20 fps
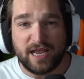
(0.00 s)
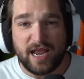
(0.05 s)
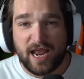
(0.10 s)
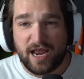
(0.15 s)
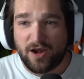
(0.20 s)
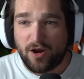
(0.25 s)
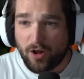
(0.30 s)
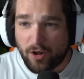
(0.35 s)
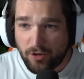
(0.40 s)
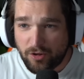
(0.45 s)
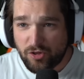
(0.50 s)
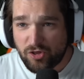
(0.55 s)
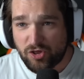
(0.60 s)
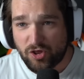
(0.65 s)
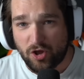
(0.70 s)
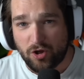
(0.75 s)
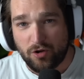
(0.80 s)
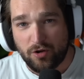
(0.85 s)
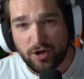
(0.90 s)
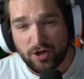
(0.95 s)
And
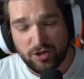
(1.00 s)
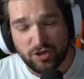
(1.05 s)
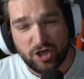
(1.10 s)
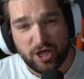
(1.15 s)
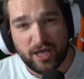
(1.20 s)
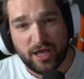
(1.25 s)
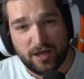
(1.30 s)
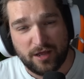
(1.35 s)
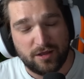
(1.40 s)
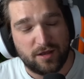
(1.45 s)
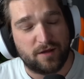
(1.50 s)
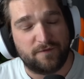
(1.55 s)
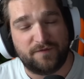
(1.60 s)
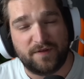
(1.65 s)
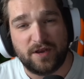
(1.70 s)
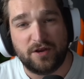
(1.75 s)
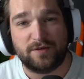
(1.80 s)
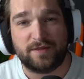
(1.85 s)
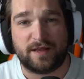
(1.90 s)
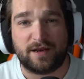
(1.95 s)
also a, a
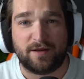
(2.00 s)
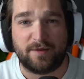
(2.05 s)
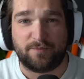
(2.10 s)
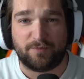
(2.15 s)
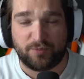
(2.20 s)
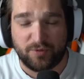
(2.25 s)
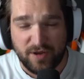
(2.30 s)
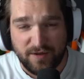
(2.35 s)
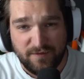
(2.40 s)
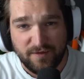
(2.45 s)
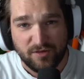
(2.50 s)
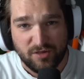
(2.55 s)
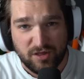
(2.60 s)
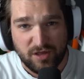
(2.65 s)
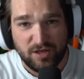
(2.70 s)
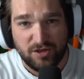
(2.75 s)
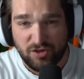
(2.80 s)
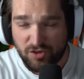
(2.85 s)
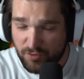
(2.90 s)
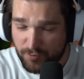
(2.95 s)
video that I
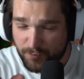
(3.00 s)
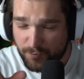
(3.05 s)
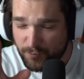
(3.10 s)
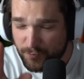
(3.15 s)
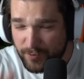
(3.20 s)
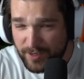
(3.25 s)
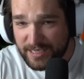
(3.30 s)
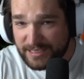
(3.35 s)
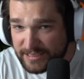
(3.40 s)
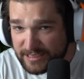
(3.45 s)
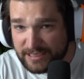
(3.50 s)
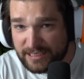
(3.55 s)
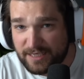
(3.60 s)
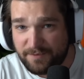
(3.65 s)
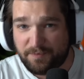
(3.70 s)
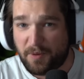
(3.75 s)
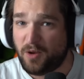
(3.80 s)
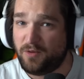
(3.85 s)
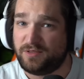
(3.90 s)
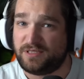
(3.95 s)
previously just recently
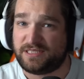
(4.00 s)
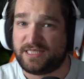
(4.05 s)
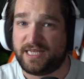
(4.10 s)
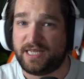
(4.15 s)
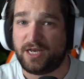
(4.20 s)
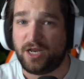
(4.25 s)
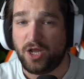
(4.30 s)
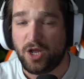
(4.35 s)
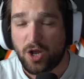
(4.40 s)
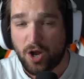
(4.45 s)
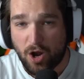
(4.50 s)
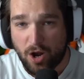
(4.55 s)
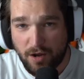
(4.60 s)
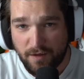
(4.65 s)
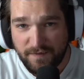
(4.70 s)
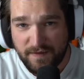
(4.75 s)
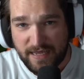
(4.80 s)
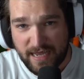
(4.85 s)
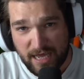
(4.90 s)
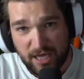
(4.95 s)
posted
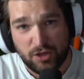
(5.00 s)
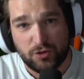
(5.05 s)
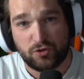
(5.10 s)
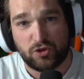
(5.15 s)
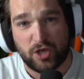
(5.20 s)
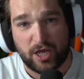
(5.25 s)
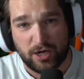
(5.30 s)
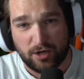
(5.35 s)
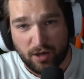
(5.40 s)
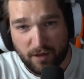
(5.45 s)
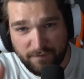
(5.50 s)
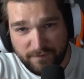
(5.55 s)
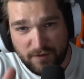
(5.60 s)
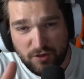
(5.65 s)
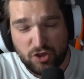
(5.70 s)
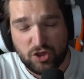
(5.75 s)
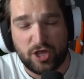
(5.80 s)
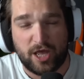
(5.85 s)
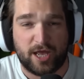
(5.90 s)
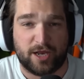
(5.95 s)
on the Extra channel, on
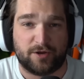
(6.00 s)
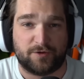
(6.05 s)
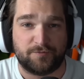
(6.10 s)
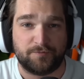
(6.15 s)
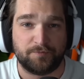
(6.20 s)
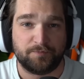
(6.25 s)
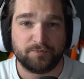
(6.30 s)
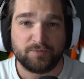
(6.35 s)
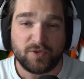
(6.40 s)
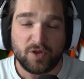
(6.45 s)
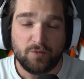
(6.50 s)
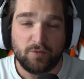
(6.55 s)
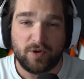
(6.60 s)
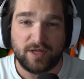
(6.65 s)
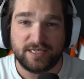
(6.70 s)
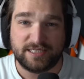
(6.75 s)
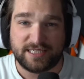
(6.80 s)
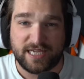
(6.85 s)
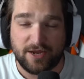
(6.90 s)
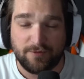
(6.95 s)
this channel,
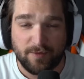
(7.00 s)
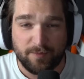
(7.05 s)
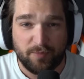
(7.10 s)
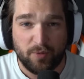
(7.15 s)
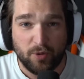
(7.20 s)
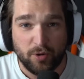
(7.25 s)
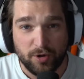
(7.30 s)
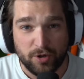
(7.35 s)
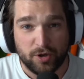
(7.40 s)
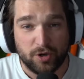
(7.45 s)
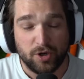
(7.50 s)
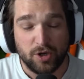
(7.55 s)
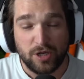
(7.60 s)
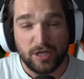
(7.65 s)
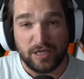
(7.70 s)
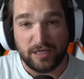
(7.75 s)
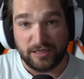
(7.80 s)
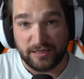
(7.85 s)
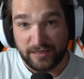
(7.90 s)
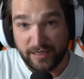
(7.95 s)
was a reporter
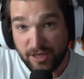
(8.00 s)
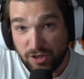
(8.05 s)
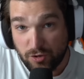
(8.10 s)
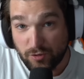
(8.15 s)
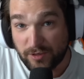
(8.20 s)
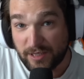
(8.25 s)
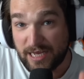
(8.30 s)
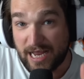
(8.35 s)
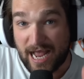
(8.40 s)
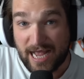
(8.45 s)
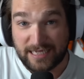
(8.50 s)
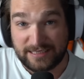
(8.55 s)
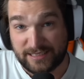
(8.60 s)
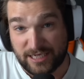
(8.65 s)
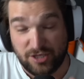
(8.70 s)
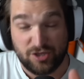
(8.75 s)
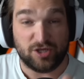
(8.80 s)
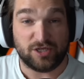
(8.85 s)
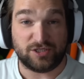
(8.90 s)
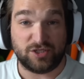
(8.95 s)
literally
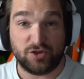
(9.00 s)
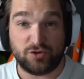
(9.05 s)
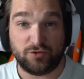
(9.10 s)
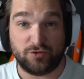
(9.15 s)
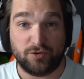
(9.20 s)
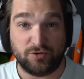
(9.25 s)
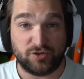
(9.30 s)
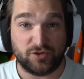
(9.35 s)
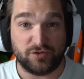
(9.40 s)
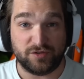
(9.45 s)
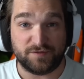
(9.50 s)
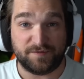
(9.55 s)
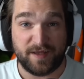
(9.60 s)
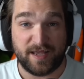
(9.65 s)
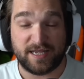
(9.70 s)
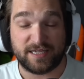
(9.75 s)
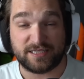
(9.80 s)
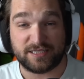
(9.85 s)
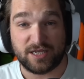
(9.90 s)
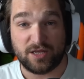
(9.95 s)
asking Justin Trudeau to his
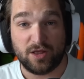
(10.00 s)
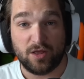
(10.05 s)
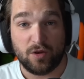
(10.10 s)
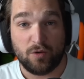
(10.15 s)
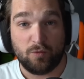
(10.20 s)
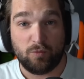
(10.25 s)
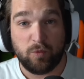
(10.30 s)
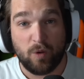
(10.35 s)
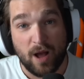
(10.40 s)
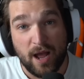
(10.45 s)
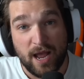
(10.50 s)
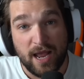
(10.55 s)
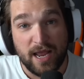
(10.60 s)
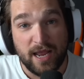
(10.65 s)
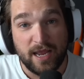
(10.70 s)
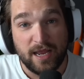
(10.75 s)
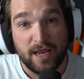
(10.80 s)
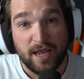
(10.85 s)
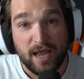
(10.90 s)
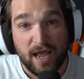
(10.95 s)
face,
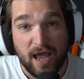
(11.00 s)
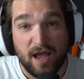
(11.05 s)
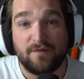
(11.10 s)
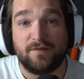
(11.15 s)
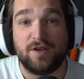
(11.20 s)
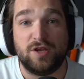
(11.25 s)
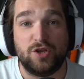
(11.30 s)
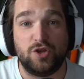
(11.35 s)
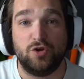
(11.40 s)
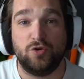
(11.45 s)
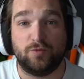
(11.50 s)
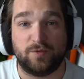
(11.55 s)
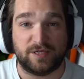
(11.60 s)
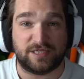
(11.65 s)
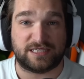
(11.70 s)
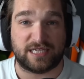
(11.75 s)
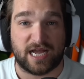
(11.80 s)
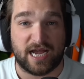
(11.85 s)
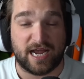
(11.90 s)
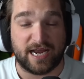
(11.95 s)
why haven't you
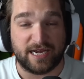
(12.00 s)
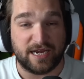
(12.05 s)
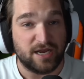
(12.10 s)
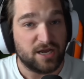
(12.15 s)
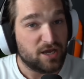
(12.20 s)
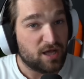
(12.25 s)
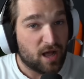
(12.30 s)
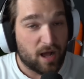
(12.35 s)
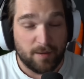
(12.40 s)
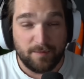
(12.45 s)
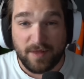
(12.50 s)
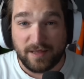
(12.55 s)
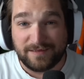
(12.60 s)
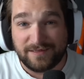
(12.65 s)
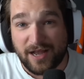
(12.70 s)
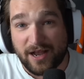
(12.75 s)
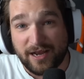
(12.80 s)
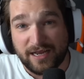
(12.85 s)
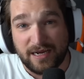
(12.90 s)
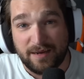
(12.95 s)
resigned? I'm not
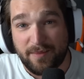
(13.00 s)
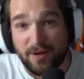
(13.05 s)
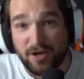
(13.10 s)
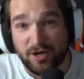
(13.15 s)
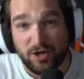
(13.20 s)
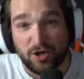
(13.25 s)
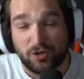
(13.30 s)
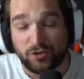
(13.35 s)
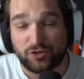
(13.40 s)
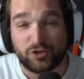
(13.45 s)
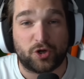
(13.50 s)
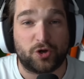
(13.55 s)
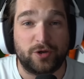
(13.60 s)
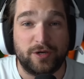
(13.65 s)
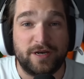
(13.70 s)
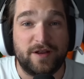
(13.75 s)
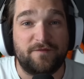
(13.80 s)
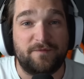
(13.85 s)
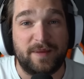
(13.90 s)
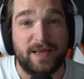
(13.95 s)
talking about an
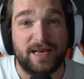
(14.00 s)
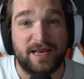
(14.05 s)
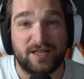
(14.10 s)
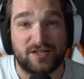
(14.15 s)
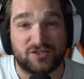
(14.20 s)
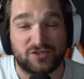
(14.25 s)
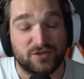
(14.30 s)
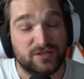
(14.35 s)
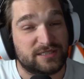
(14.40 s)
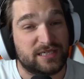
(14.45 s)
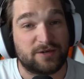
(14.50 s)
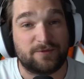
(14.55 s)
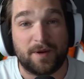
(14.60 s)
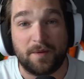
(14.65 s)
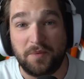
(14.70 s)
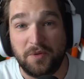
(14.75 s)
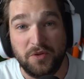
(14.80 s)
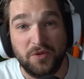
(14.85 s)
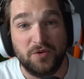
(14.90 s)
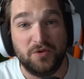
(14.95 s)
alternative media source like
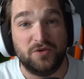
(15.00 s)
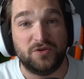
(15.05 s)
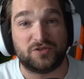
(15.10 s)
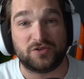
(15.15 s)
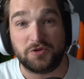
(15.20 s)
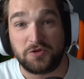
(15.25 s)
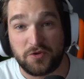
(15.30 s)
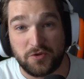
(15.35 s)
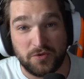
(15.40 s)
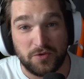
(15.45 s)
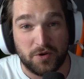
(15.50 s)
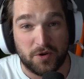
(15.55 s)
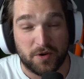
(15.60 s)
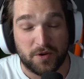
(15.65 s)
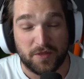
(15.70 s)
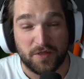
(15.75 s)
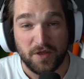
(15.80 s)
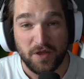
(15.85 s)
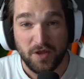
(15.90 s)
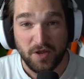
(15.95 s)
Rebel News or True
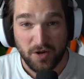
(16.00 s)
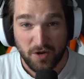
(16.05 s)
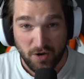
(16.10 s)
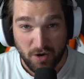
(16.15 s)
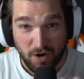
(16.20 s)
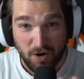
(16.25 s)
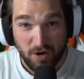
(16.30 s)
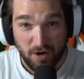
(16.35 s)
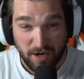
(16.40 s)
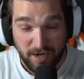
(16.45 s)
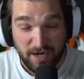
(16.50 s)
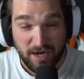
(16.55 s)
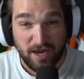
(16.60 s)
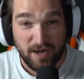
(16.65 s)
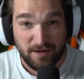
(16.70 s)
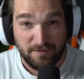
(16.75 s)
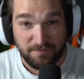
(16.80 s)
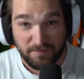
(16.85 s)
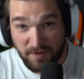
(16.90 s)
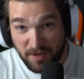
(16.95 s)
North, an
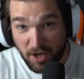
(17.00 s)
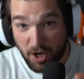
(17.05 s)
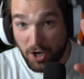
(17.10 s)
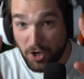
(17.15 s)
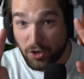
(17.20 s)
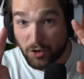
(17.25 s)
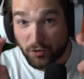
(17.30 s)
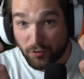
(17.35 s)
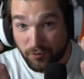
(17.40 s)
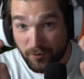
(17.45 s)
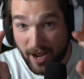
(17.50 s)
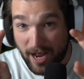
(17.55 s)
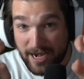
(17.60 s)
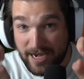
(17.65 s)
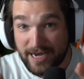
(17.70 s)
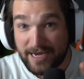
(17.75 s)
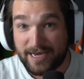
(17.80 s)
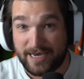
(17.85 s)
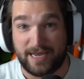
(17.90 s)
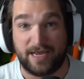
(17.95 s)
a,
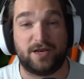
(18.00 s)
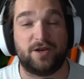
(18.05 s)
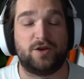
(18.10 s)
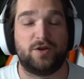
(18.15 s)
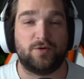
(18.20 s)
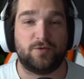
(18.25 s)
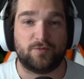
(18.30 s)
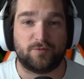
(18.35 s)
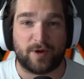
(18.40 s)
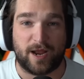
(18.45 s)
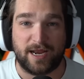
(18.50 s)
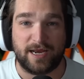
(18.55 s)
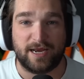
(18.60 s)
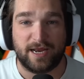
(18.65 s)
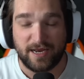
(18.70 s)
accredited right?